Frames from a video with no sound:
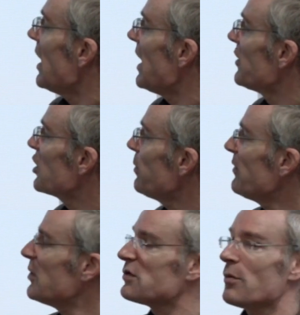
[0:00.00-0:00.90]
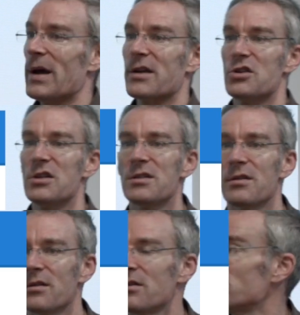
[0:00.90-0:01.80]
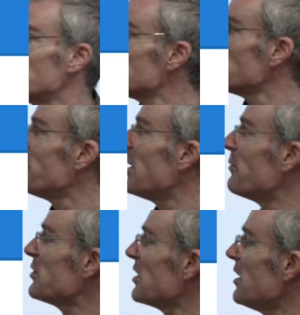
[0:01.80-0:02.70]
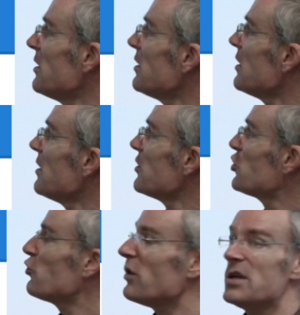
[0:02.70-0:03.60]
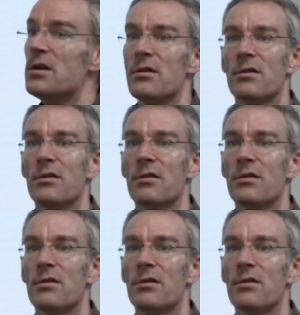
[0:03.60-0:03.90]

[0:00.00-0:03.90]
And a couple of useful packages, which are tree,